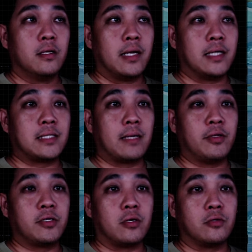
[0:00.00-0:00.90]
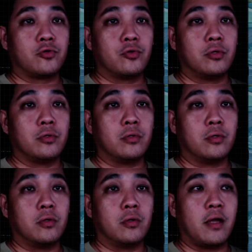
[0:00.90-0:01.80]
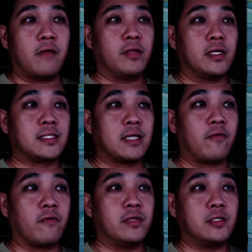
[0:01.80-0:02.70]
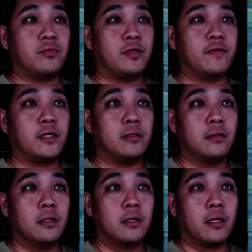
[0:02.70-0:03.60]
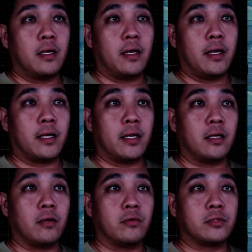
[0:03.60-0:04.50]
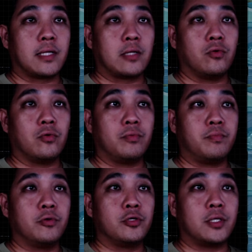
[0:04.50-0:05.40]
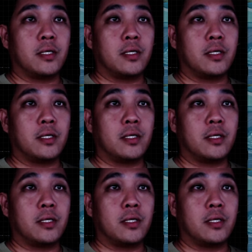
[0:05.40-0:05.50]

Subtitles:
establish control, everything south of this river, and then they will start to push